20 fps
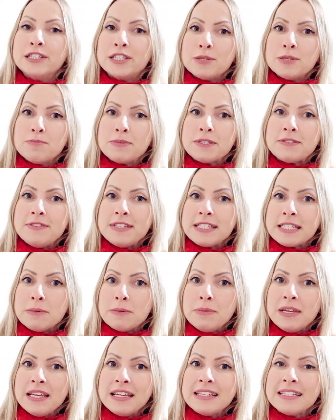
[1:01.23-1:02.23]
herbs,
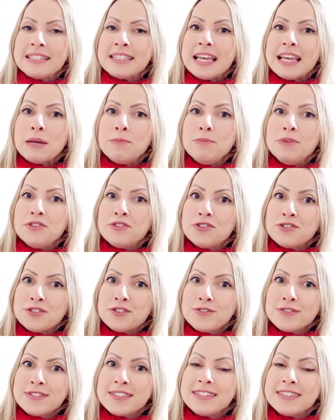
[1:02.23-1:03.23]
vitamins, and
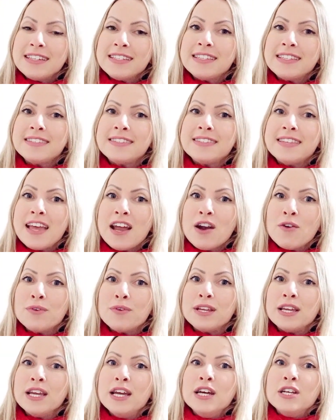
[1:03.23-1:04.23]
minerals
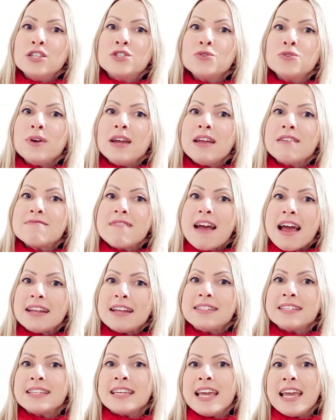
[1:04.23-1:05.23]
necessary to
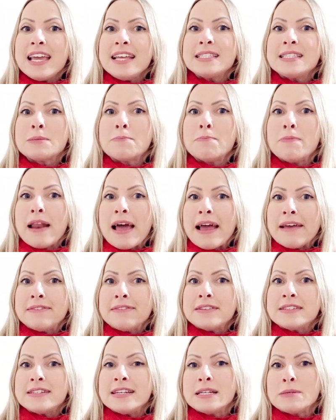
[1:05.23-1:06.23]
eradicate
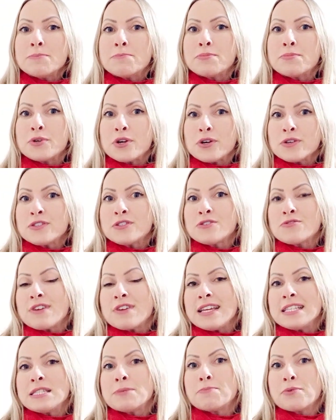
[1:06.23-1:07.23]
bladder and
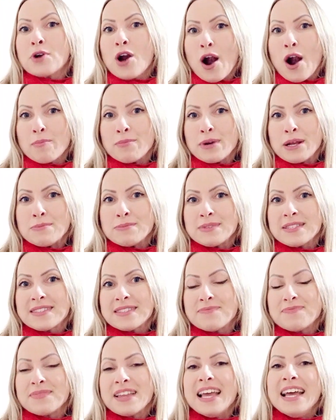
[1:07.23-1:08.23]
prostate
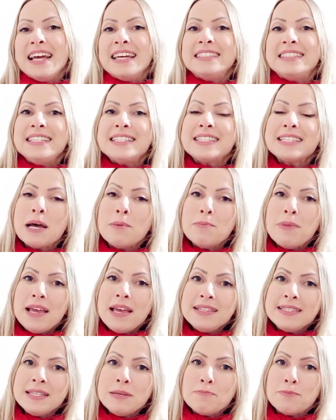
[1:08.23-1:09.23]
problems. This
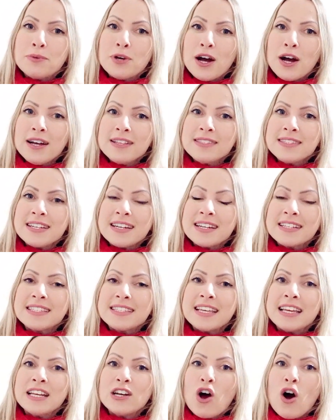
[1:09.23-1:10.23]
amazing
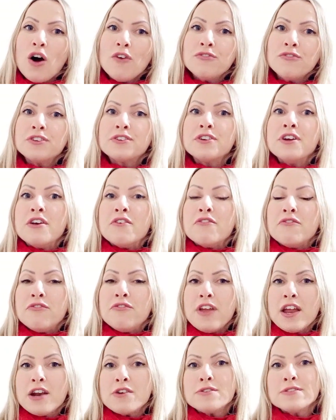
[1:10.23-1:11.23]
product can offer
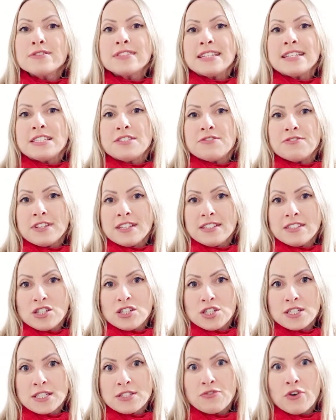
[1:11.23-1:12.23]
various
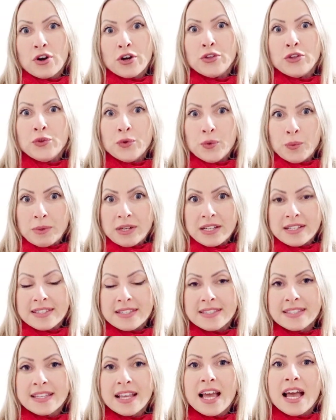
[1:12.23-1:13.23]
advantages for
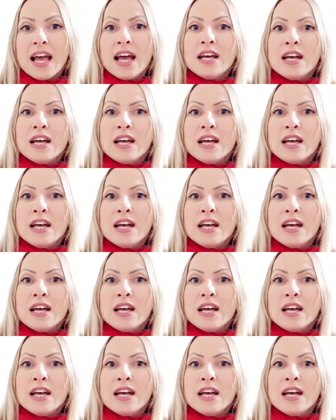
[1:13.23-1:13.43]
humans.